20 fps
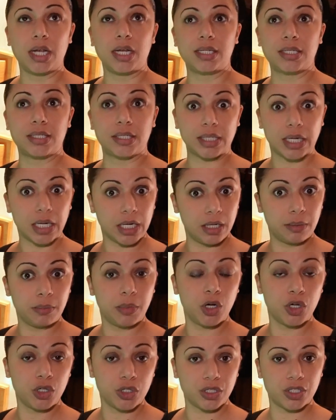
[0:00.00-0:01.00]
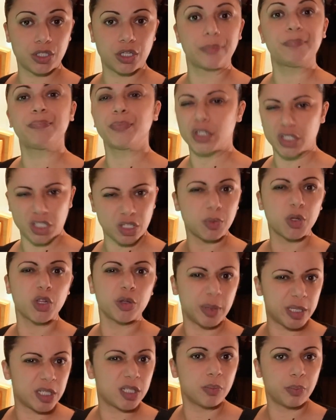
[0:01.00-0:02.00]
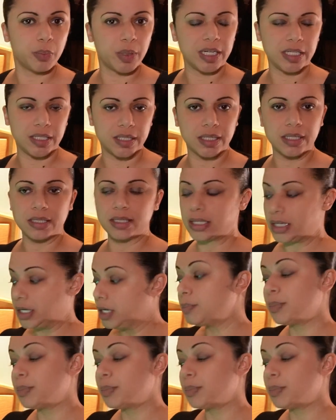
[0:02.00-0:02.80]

psyllium husk and some other bits and pieces,